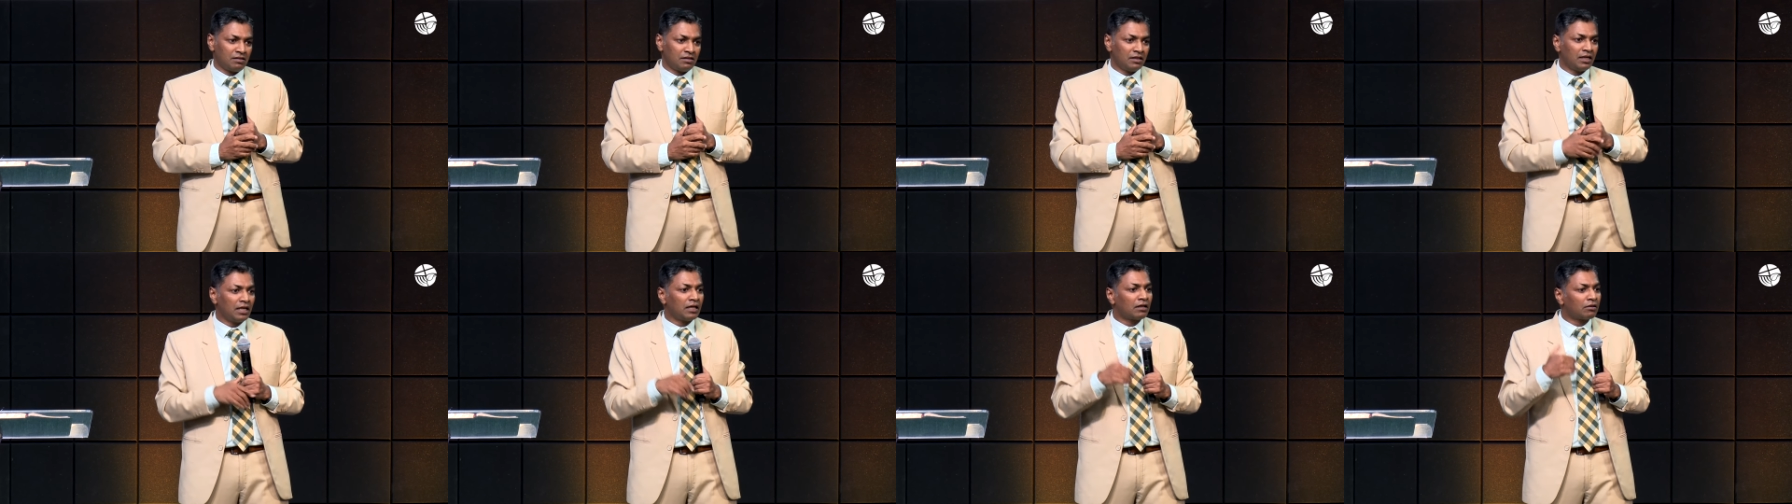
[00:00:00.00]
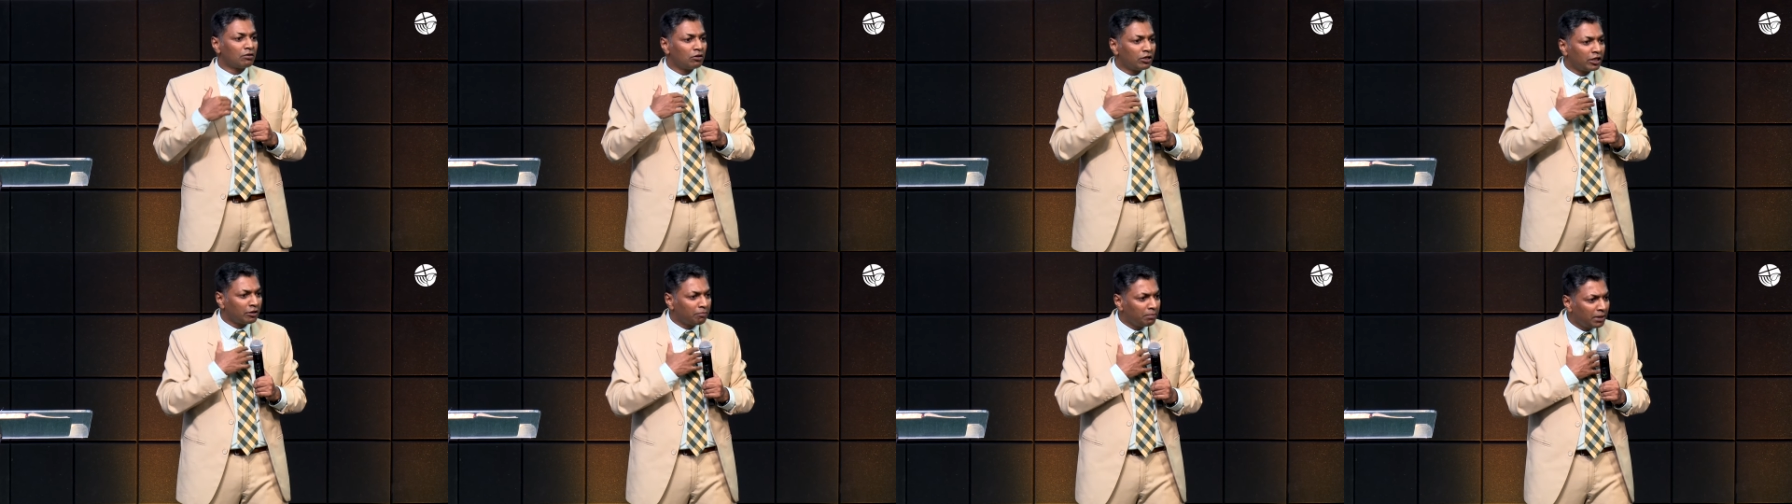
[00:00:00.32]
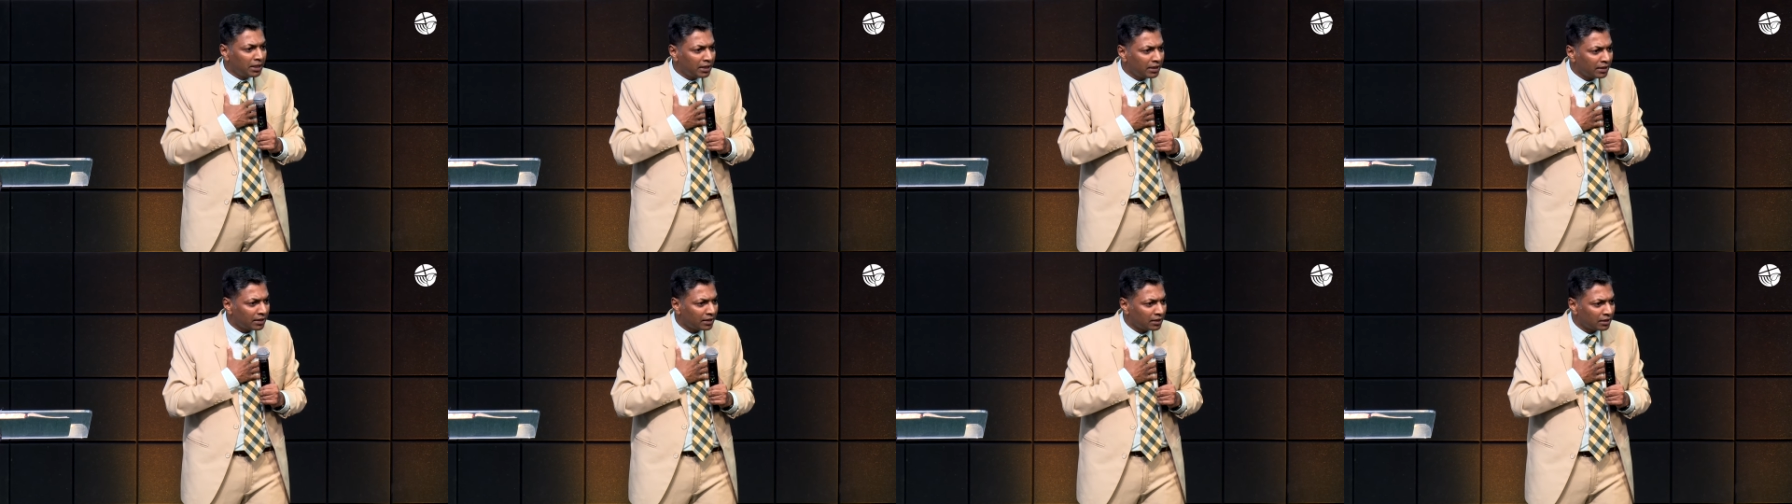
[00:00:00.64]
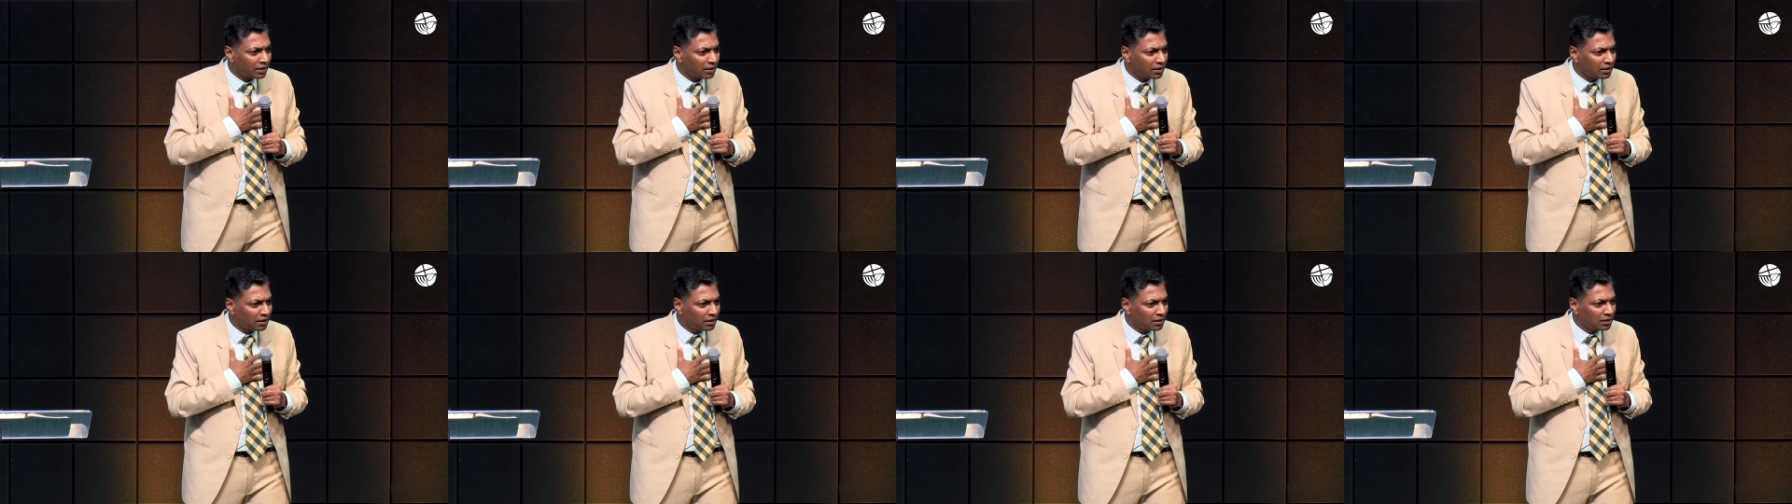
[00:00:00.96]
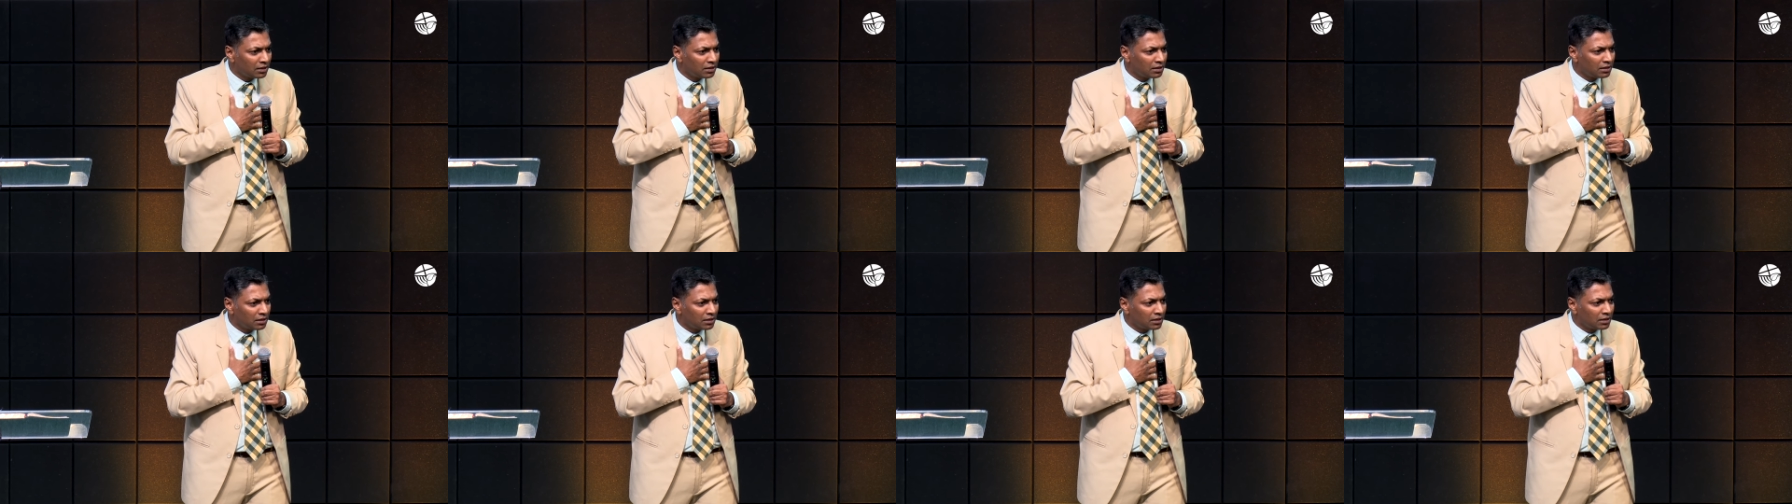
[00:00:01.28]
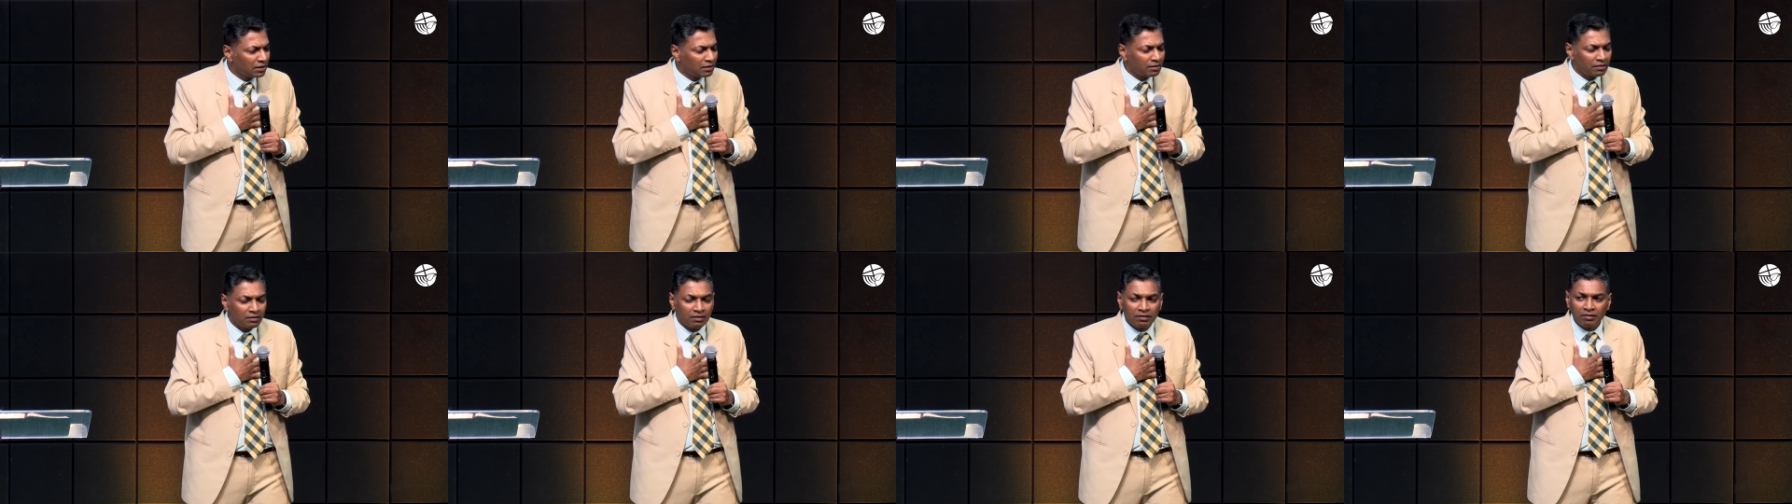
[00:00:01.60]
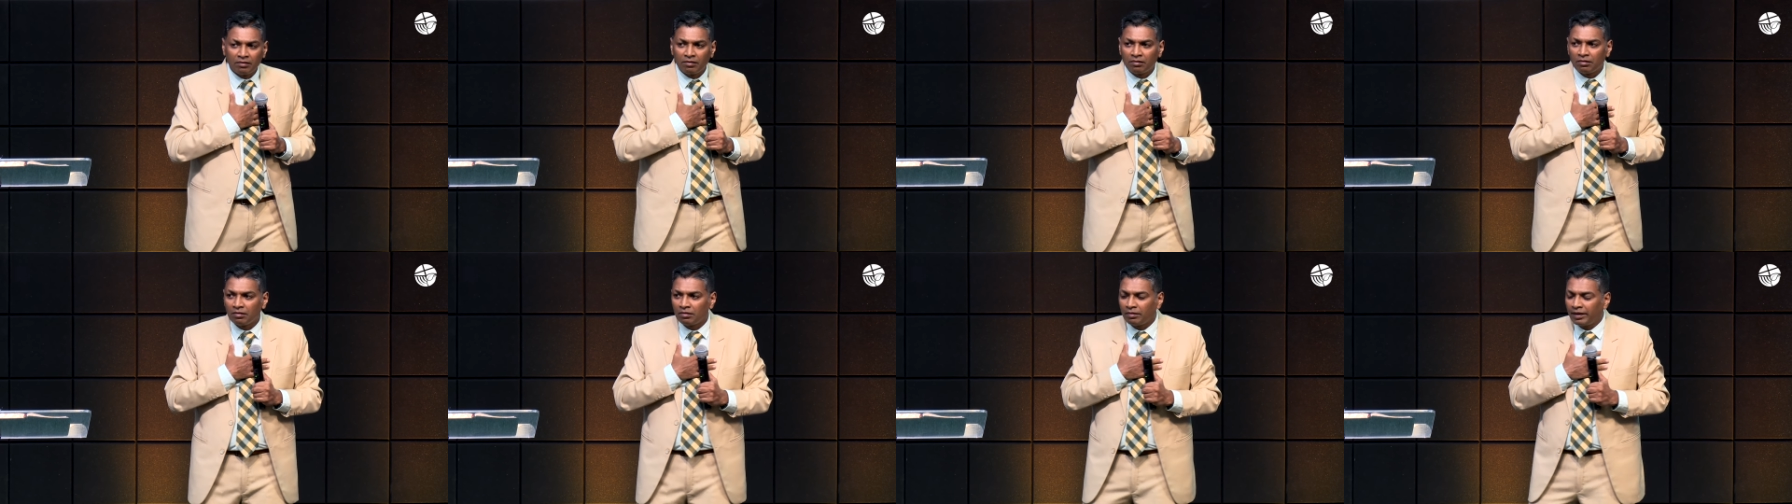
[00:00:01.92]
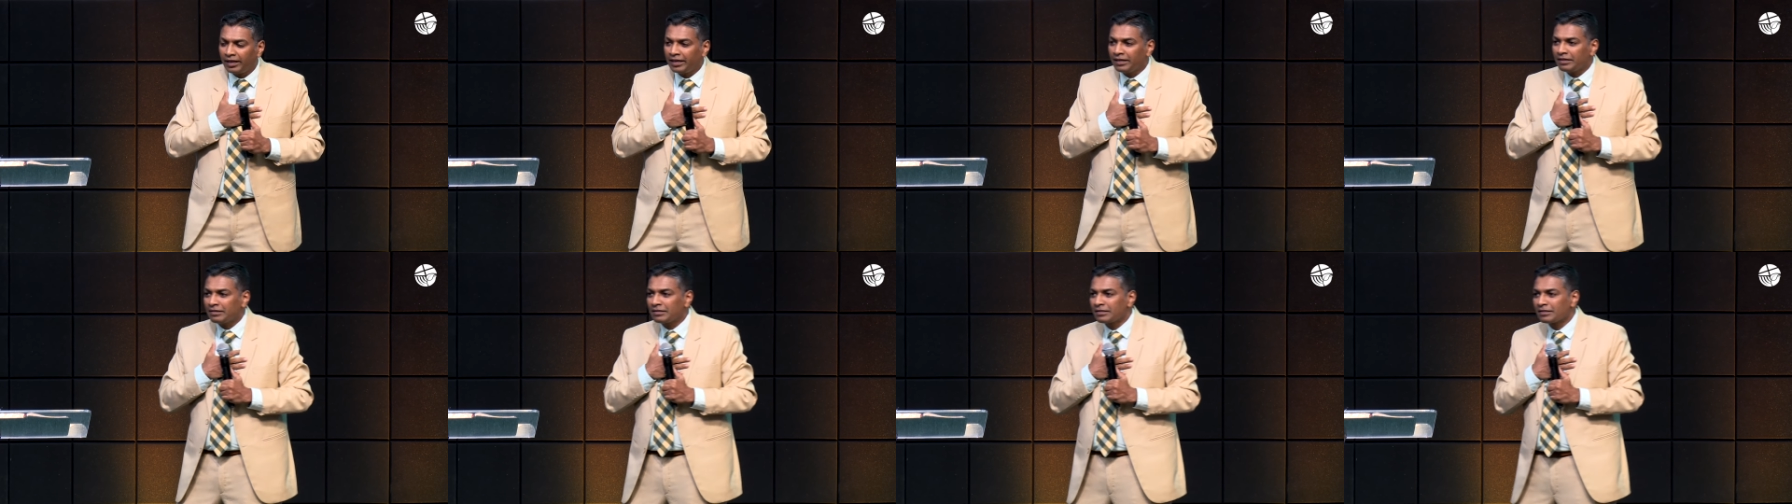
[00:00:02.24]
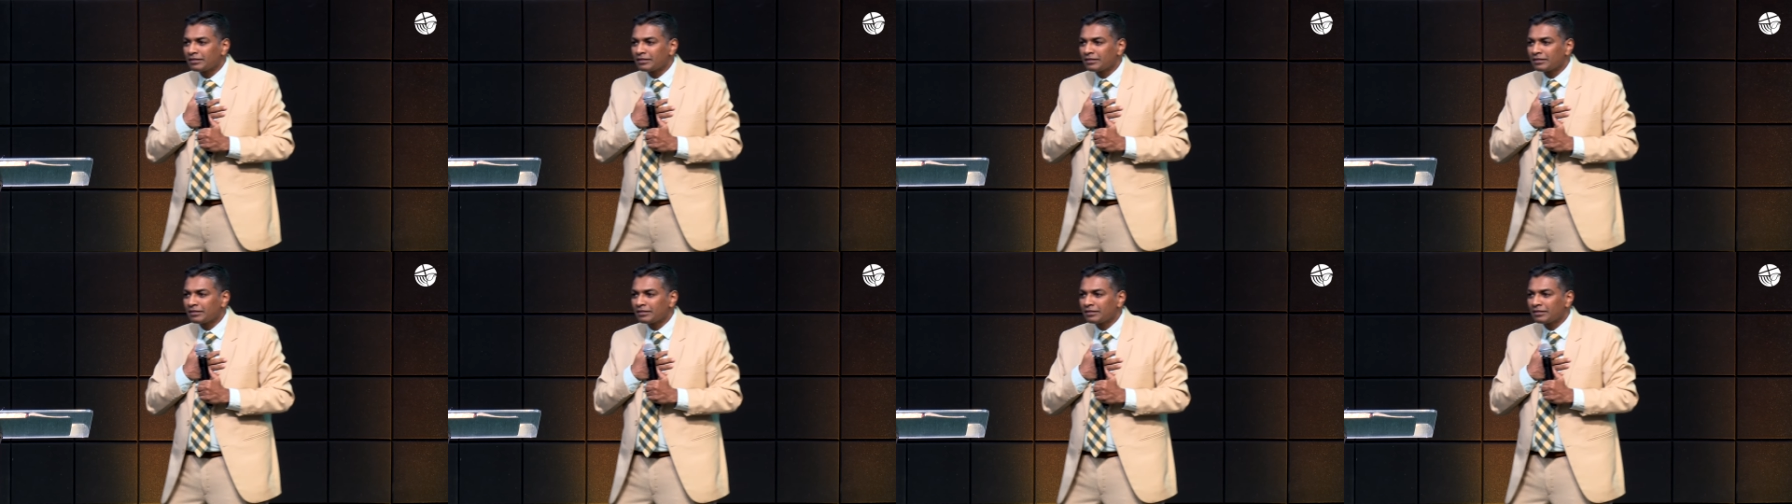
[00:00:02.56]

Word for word: including me. Right?